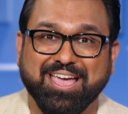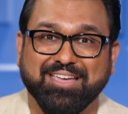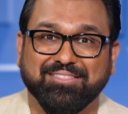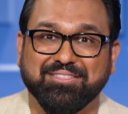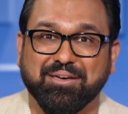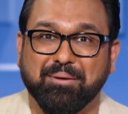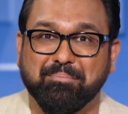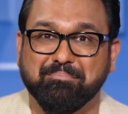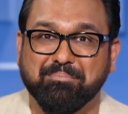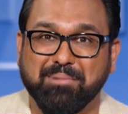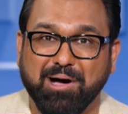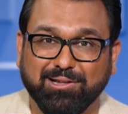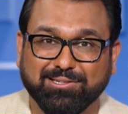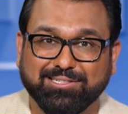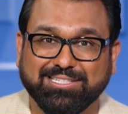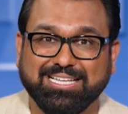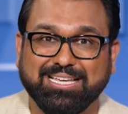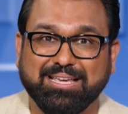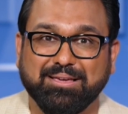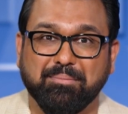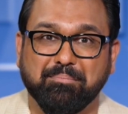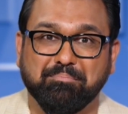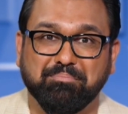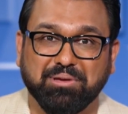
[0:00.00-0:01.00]
the
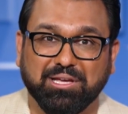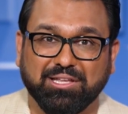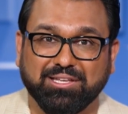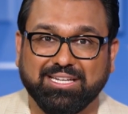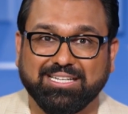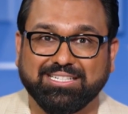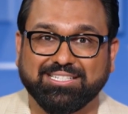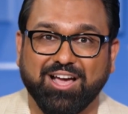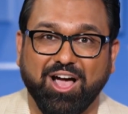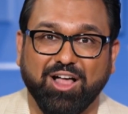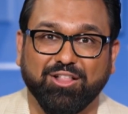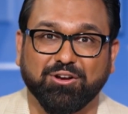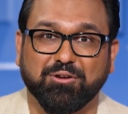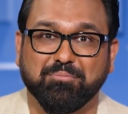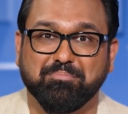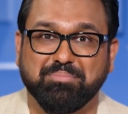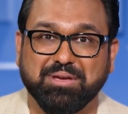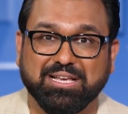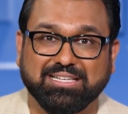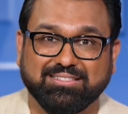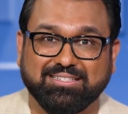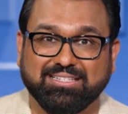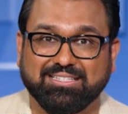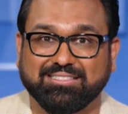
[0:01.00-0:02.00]
multi-billion-dollar
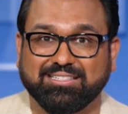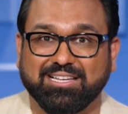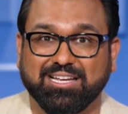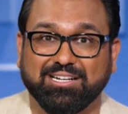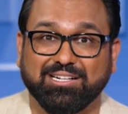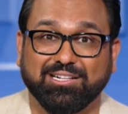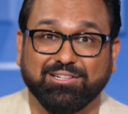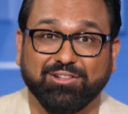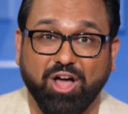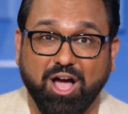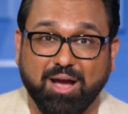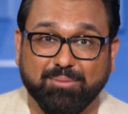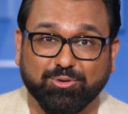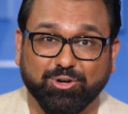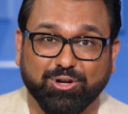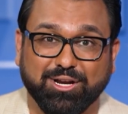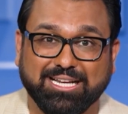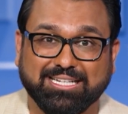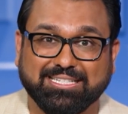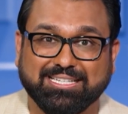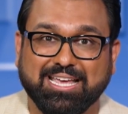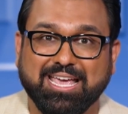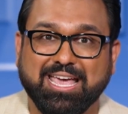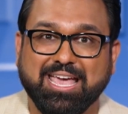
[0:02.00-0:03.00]
business
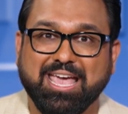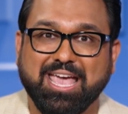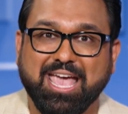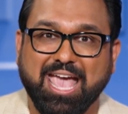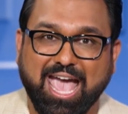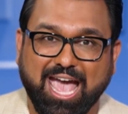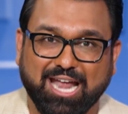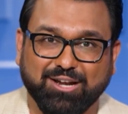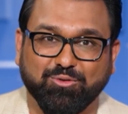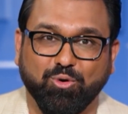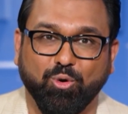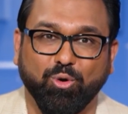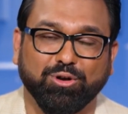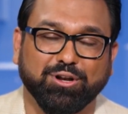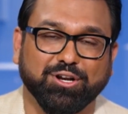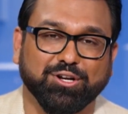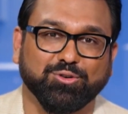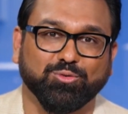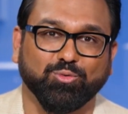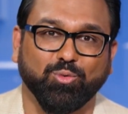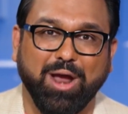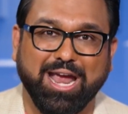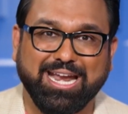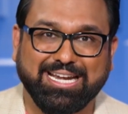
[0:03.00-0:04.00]
conglomerate headquartered
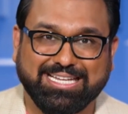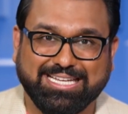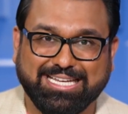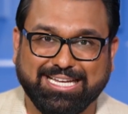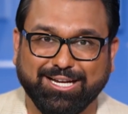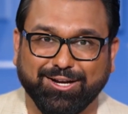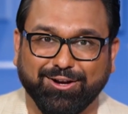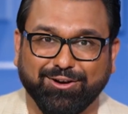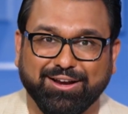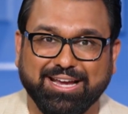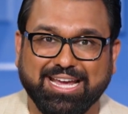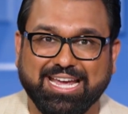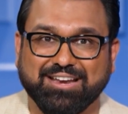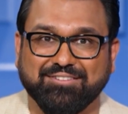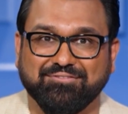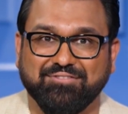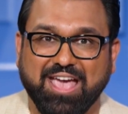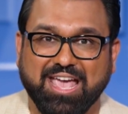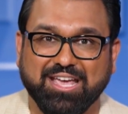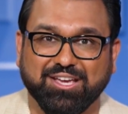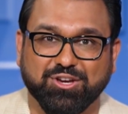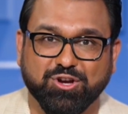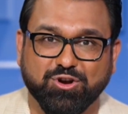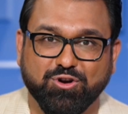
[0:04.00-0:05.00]
right here in
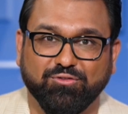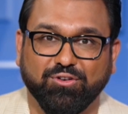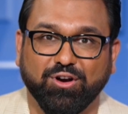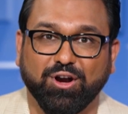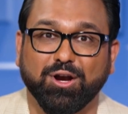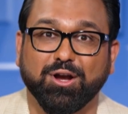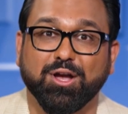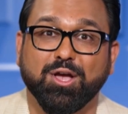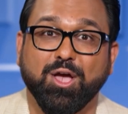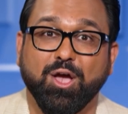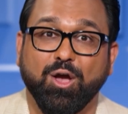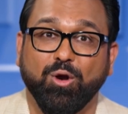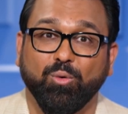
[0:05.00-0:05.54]
Vancouver,